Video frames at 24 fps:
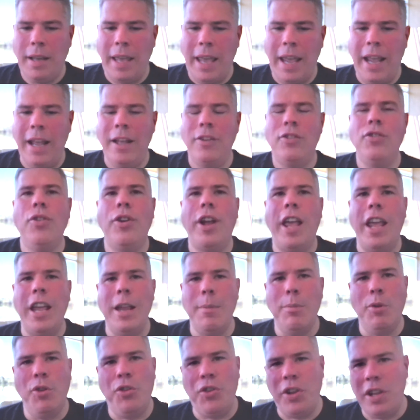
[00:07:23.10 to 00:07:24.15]
Cancel
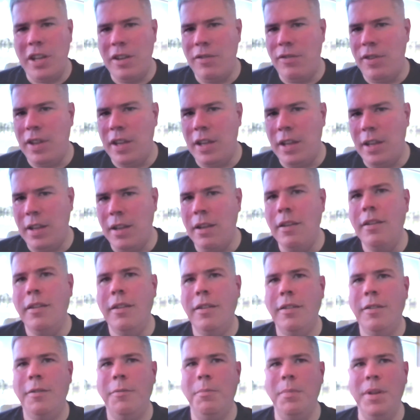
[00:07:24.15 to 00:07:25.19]
cable TV
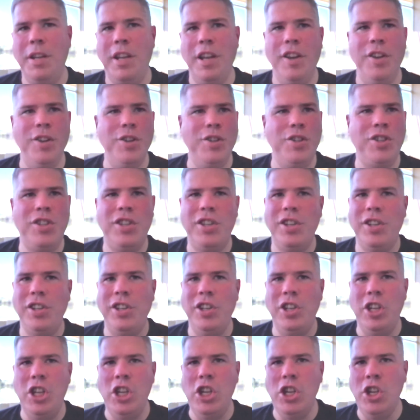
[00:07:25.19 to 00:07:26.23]
because
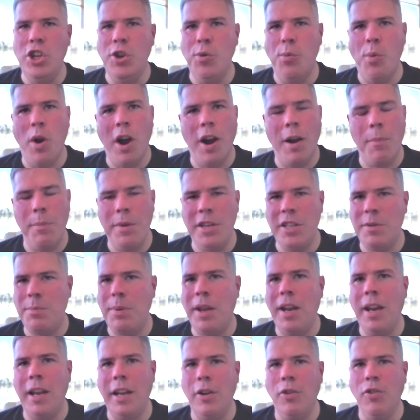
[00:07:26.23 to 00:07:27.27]
you want to be
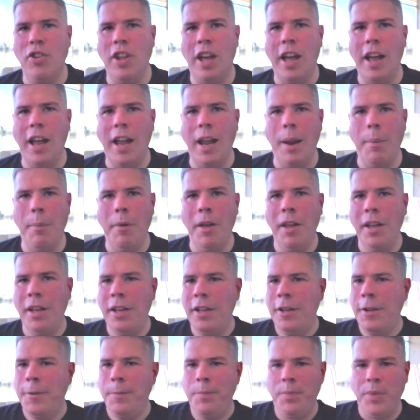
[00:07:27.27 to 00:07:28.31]
spending your time,
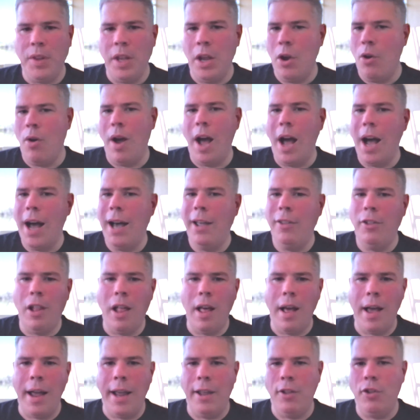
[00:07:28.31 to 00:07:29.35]

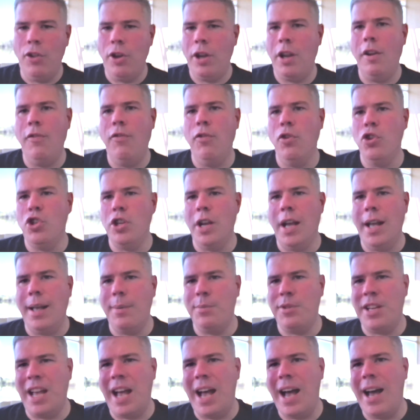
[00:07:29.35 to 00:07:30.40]
online looking for
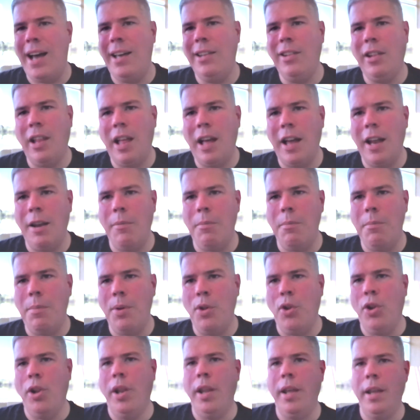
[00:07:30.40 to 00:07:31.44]
jobs, online
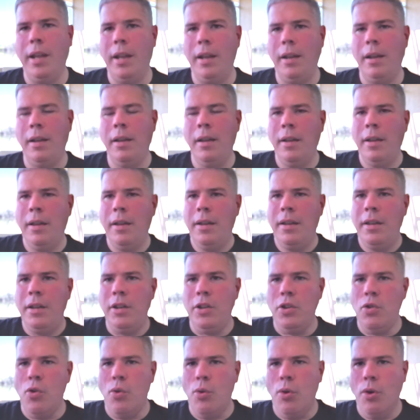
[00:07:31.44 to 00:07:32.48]
building
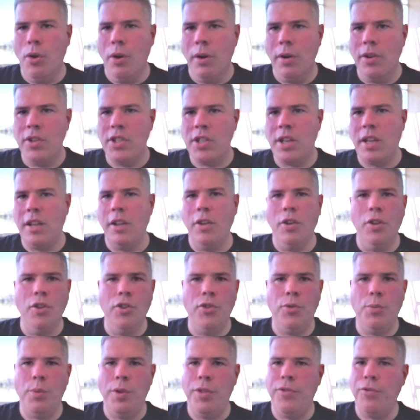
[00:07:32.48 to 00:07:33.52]
your
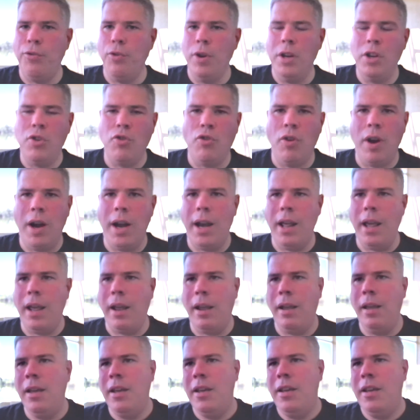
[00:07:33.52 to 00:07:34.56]
skills with free training,